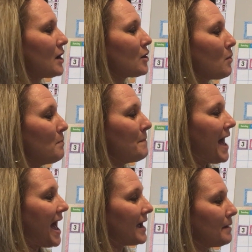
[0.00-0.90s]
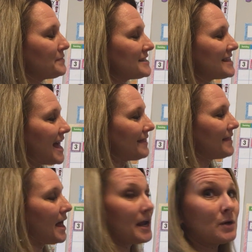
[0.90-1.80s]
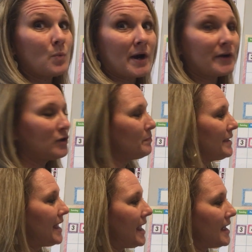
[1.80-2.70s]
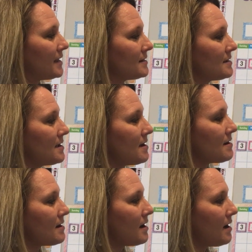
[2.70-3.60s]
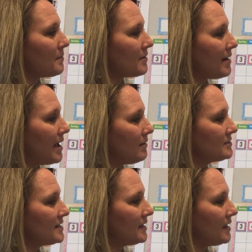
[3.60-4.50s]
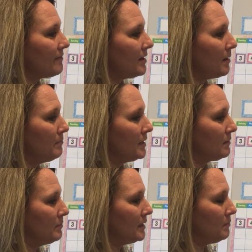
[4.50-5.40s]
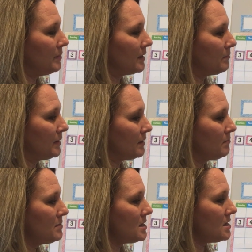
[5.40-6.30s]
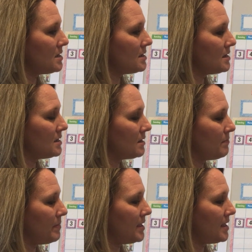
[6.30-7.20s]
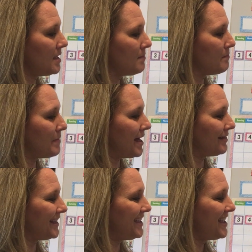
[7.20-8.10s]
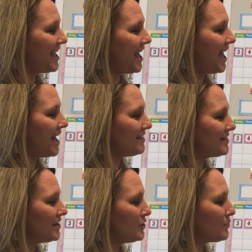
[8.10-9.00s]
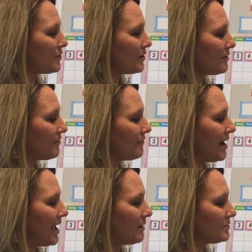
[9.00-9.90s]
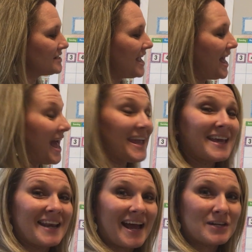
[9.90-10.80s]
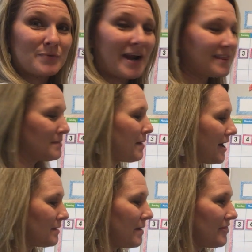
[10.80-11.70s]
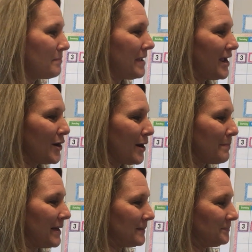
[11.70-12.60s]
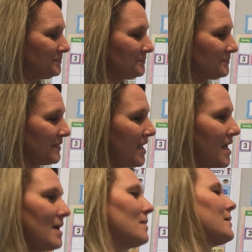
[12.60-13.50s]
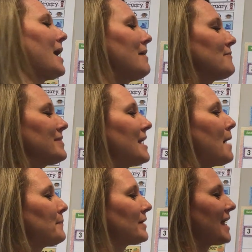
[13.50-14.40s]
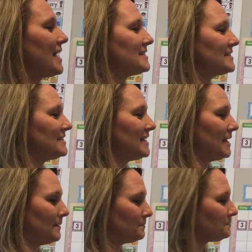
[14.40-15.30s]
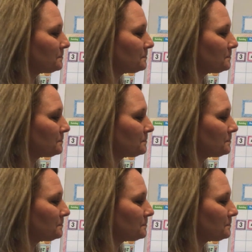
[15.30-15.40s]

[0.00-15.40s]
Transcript: Go back up to that line where you began. Come around and give it a big, big, big, big, big, big belly, and then you curve around and connect right at the bottom on the pink carpet. Okay, for the uppercase D.